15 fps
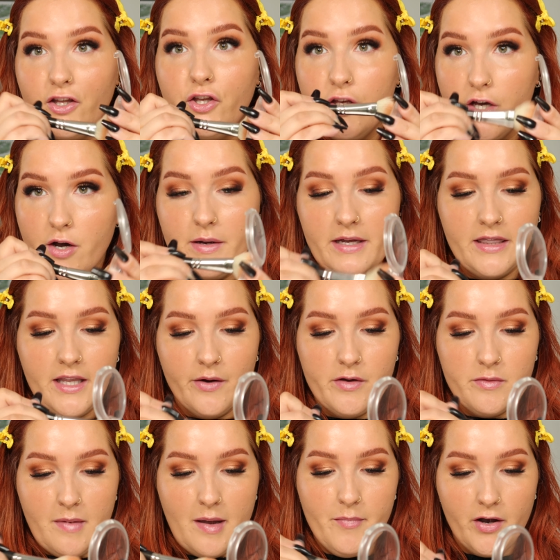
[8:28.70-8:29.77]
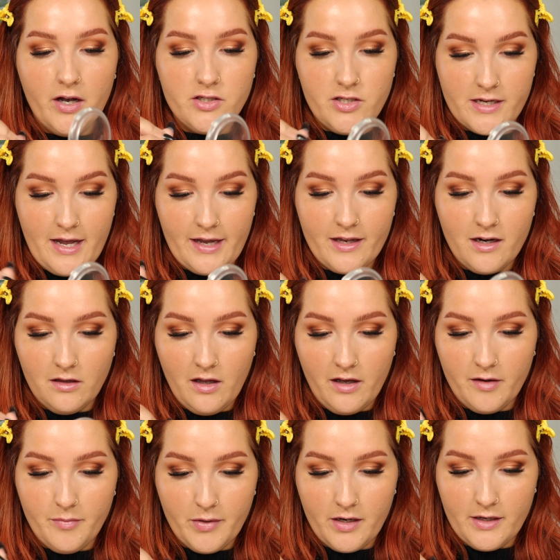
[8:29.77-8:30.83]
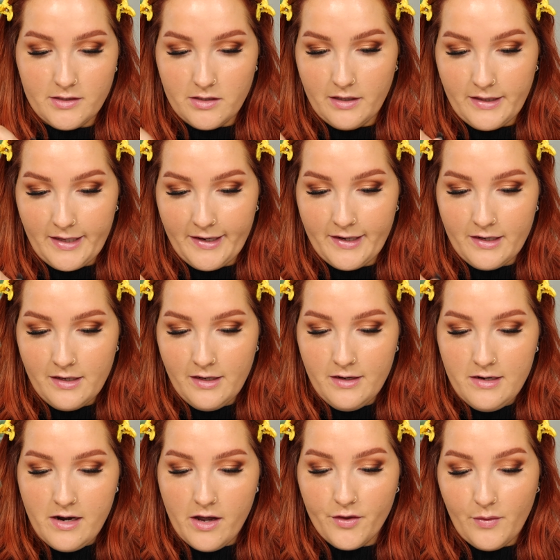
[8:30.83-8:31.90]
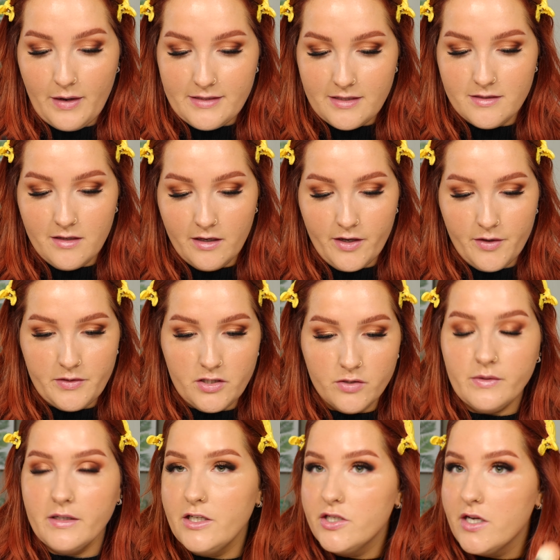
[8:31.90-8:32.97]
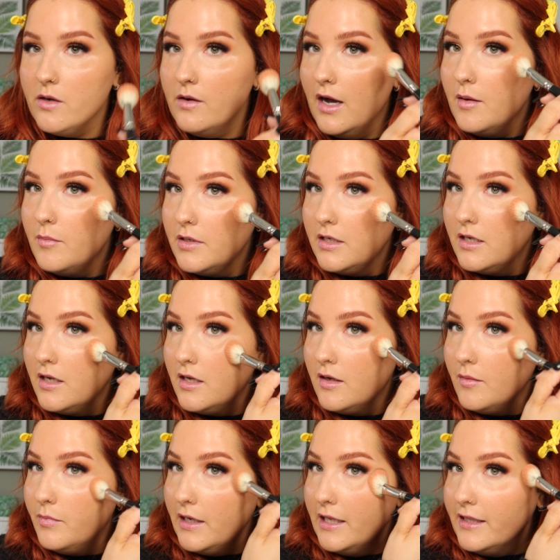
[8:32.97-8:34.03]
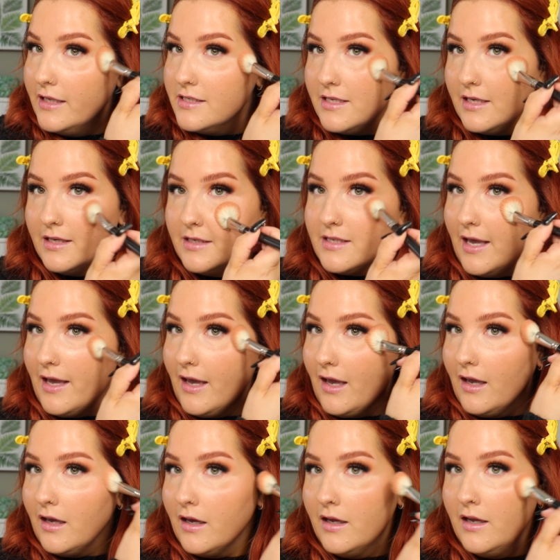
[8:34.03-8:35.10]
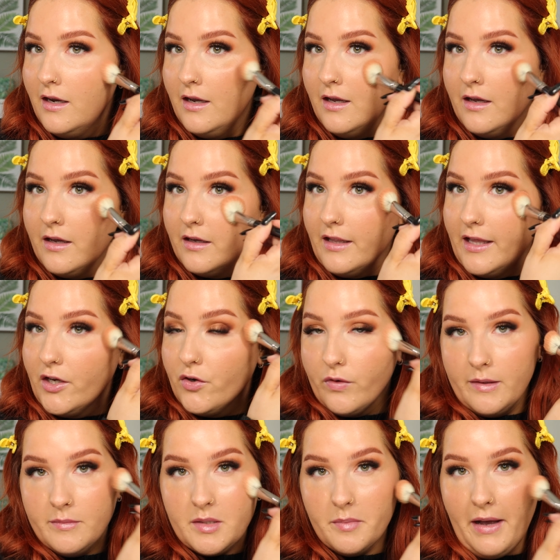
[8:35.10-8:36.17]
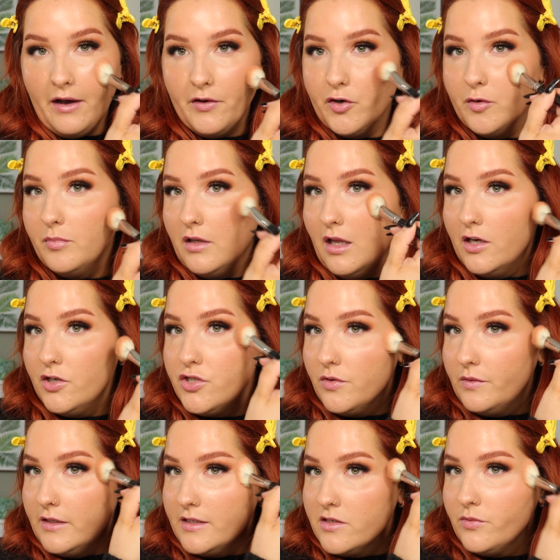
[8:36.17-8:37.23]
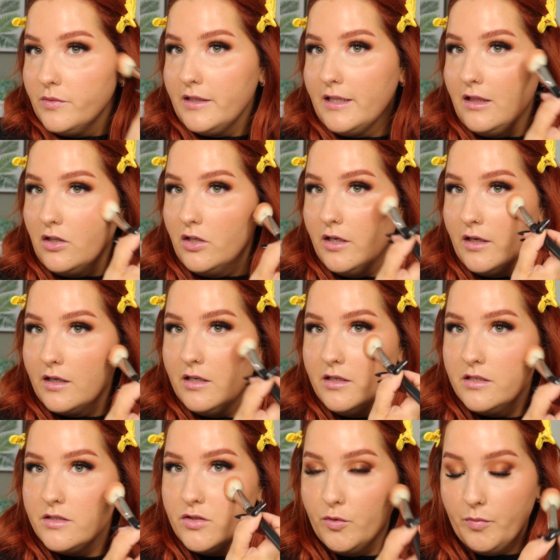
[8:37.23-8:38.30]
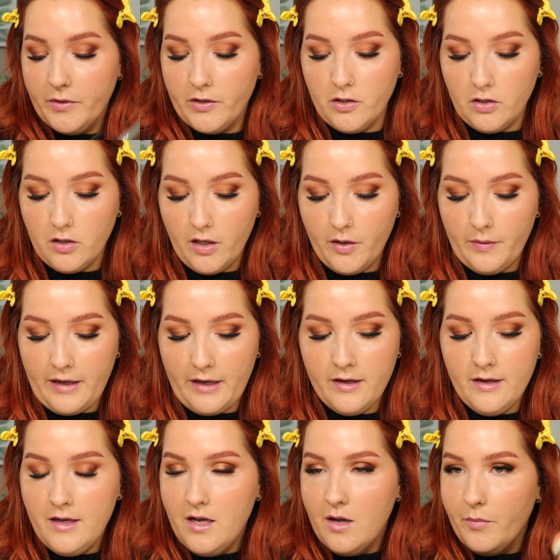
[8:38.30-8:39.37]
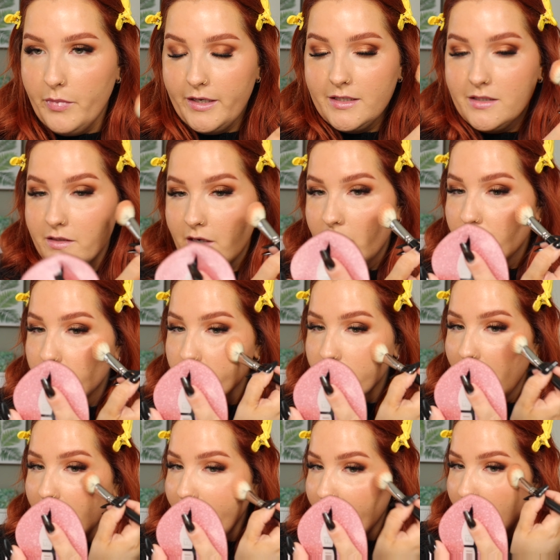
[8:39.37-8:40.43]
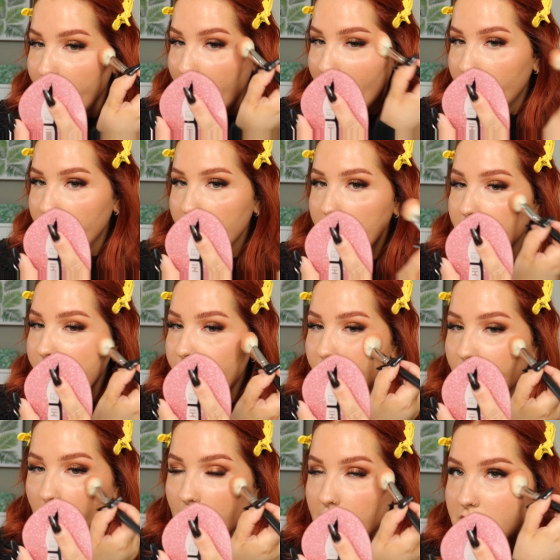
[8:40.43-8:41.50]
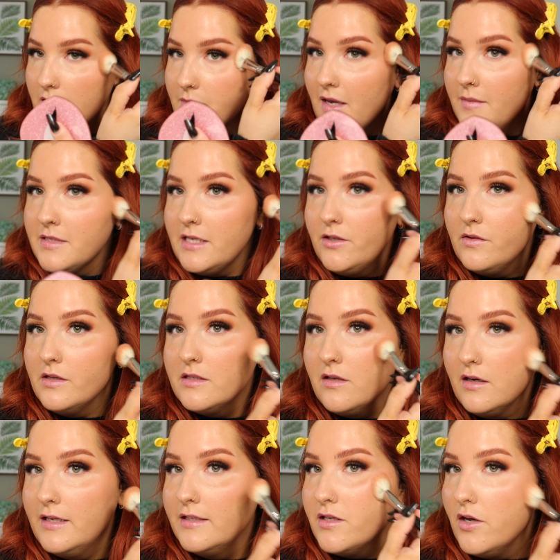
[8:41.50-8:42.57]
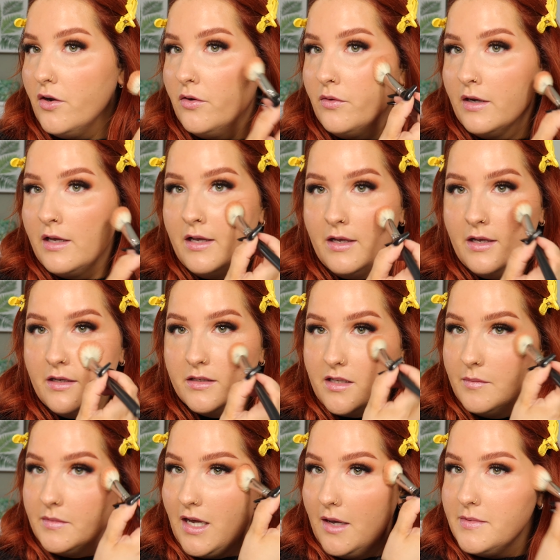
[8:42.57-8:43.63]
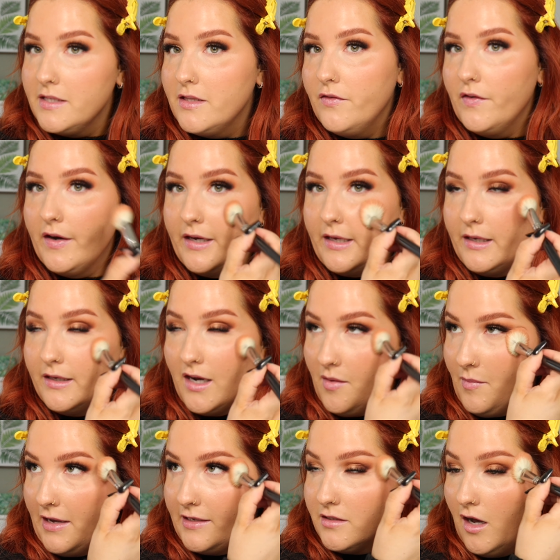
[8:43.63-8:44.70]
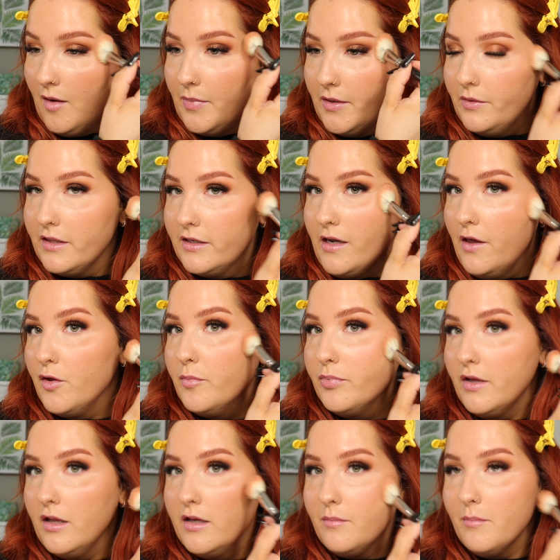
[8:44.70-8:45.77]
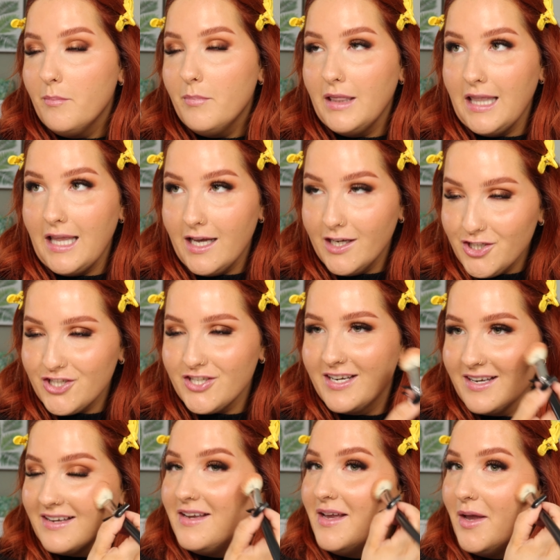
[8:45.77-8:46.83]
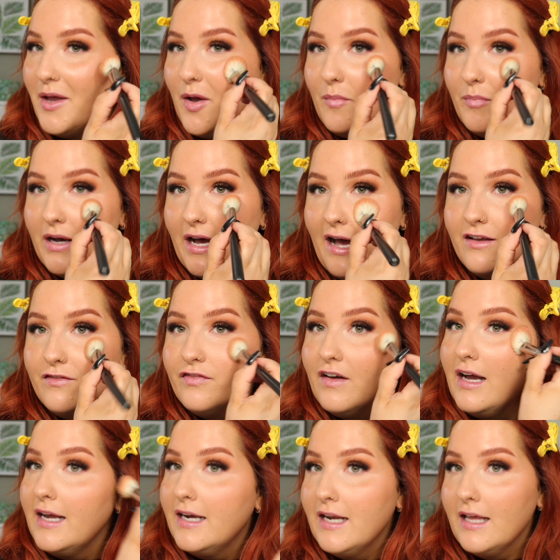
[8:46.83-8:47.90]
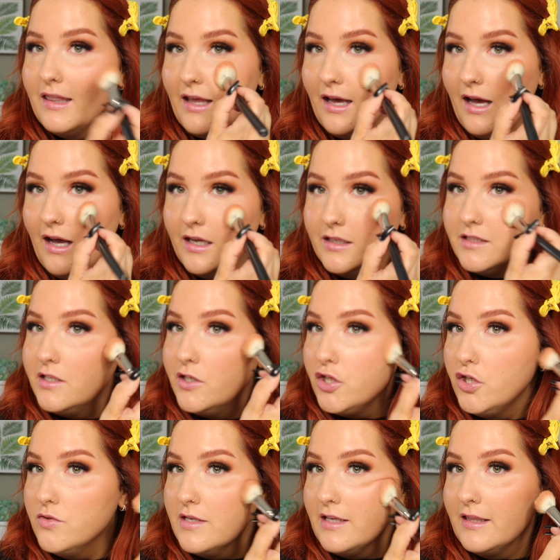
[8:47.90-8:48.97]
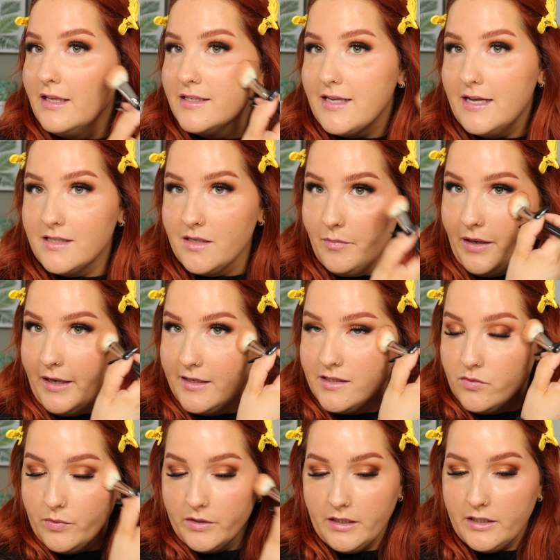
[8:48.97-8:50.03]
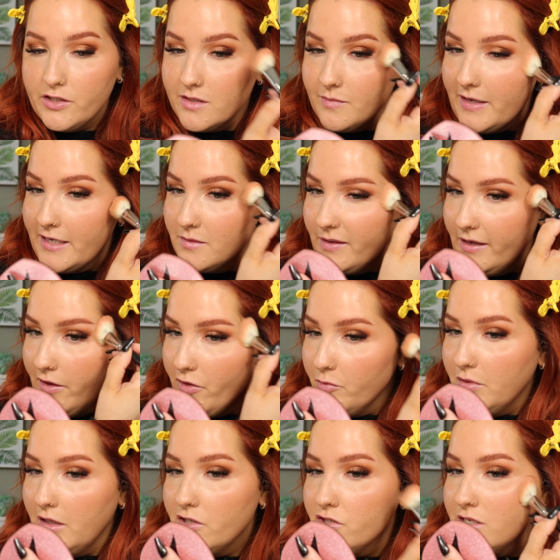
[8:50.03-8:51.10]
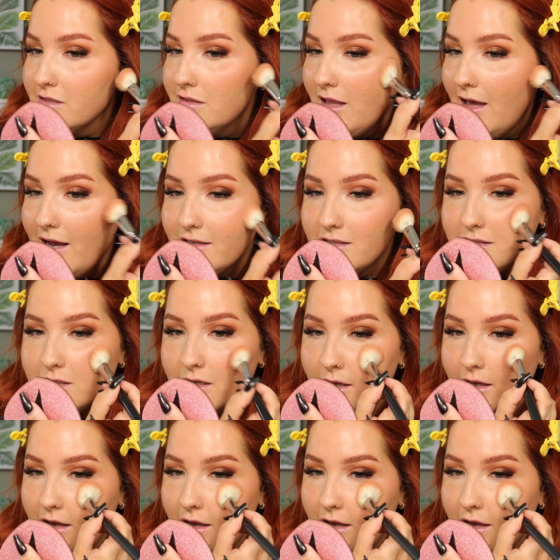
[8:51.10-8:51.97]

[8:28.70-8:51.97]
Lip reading: go in there with my brush. Like I get a lot of product on there, otherwise it's not going to really show up. But this is a like cream to powder blush, so it doesn't really look super glowy, but it's not dry like a powder. Sometimes I do this on its own. Sometimes at the very end I might top it with another blush. But I find that using this as a base really just makes my other blushes last,